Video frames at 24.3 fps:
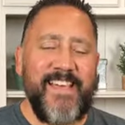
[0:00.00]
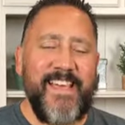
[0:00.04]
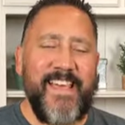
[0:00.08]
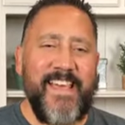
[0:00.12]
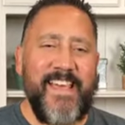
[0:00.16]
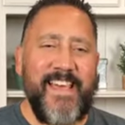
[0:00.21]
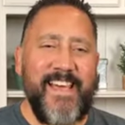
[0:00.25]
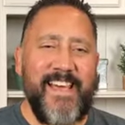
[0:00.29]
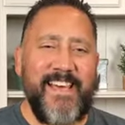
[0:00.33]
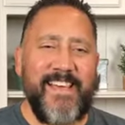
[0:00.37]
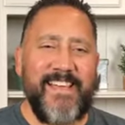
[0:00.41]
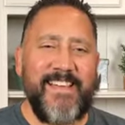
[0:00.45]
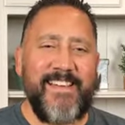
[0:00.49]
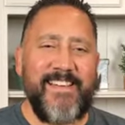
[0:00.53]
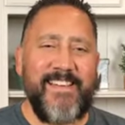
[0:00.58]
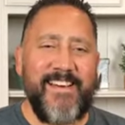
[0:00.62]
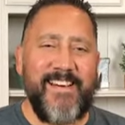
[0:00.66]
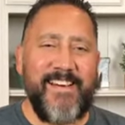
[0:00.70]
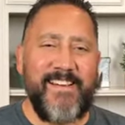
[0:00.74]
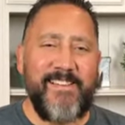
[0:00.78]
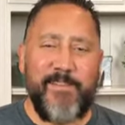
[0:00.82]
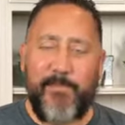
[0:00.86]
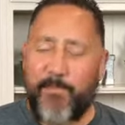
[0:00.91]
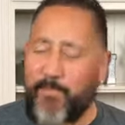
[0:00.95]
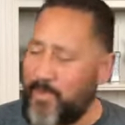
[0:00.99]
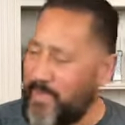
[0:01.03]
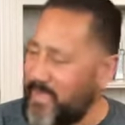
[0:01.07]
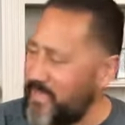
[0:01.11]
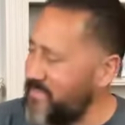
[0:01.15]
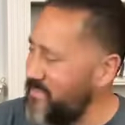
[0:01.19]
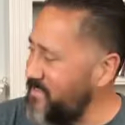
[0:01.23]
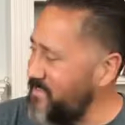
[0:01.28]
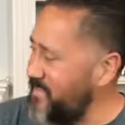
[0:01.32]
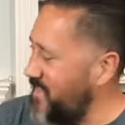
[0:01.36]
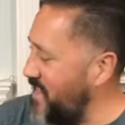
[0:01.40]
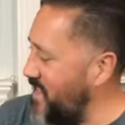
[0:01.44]
And uh, it's a
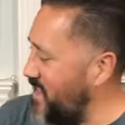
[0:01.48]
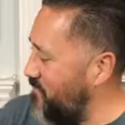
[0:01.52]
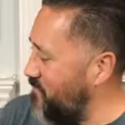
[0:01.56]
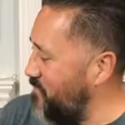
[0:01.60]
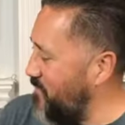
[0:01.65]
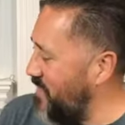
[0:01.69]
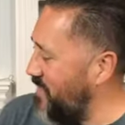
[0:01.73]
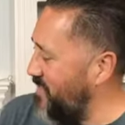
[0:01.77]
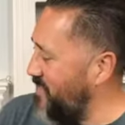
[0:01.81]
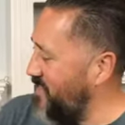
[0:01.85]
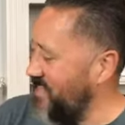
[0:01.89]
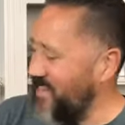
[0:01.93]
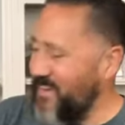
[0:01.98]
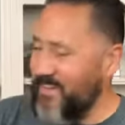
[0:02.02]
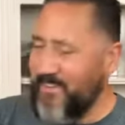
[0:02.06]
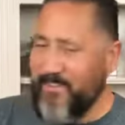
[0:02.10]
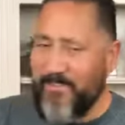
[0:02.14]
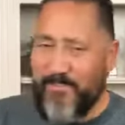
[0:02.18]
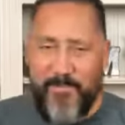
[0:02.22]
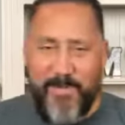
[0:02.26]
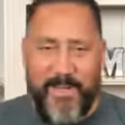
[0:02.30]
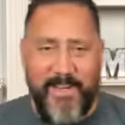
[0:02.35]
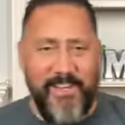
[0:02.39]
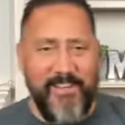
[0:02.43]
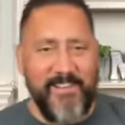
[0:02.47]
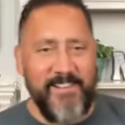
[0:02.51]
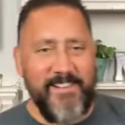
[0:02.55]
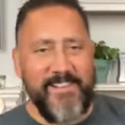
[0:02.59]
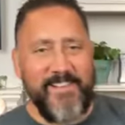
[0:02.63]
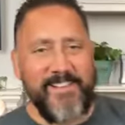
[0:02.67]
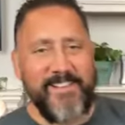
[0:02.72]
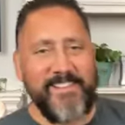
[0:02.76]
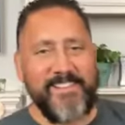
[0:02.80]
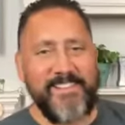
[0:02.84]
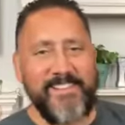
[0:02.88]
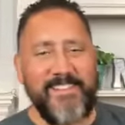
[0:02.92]
blessing to have Melanie here. Oh, my
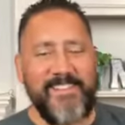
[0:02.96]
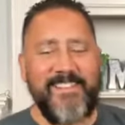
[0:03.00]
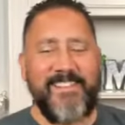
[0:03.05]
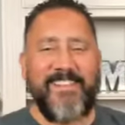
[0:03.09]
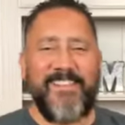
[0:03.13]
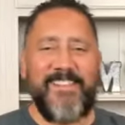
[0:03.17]
goodness.